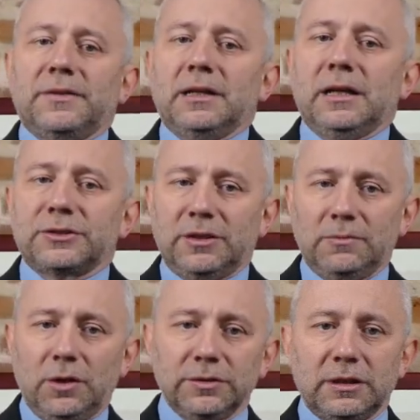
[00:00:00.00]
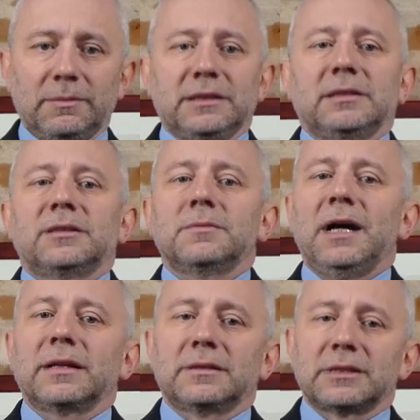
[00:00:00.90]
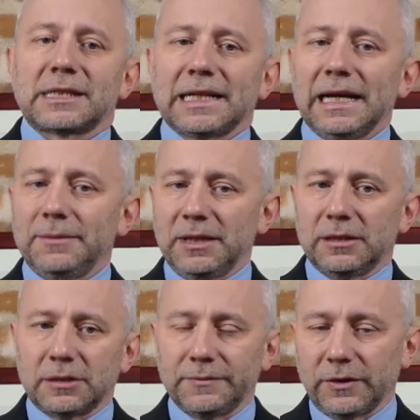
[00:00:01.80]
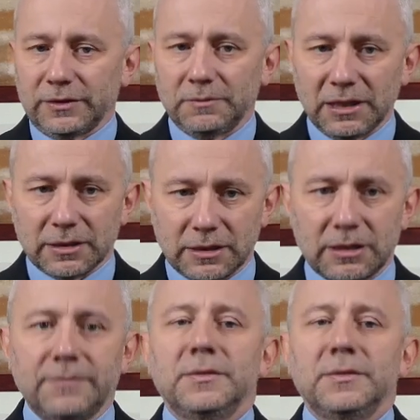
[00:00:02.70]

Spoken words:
financial model by determining the scalability of the business.